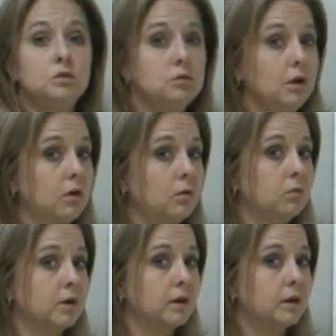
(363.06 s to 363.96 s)
you know
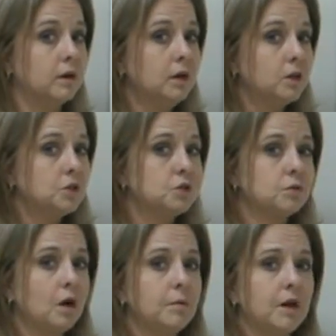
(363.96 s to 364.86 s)
what a
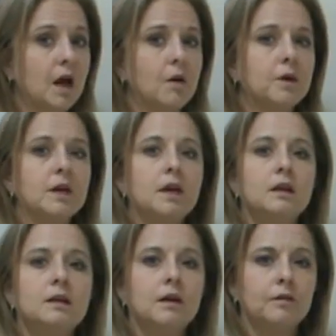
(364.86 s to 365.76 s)
tsunami, how it
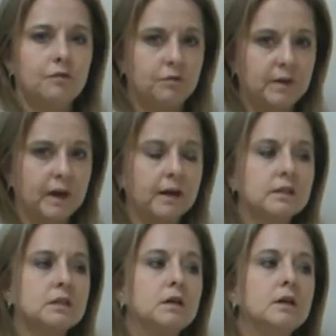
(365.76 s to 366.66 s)
can
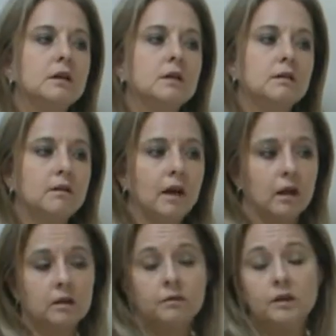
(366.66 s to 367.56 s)
affect
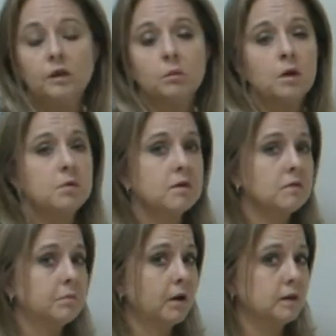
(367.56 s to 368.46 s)
negatively or maybe
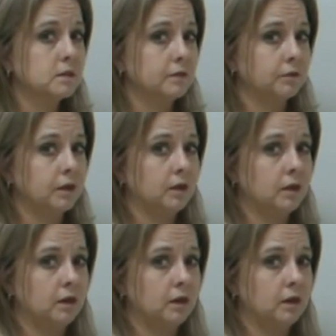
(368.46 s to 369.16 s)
even positively in an